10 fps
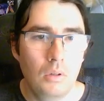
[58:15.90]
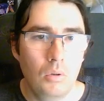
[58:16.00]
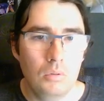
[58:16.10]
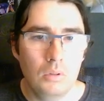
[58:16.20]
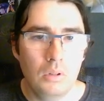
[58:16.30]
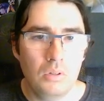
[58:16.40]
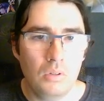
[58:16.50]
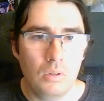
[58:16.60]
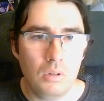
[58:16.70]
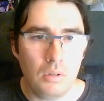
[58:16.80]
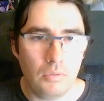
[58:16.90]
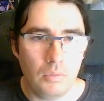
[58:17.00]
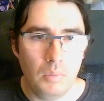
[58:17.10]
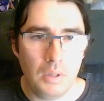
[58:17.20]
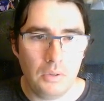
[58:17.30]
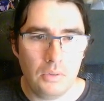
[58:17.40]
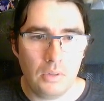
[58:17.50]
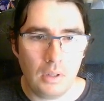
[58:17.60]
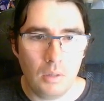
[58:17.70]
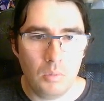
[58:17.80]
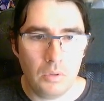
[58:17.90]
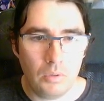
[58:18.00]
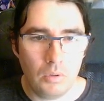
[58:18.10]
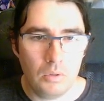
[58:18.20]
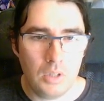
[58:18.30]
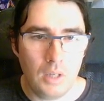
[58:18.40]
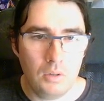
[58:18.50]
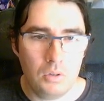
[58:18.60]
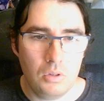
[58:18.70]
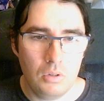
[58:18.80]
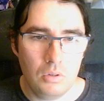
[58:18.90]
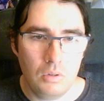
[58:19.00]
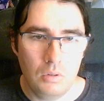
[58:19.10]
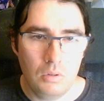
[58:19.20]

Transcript: there's a lot of different methods that come with their own challenges, and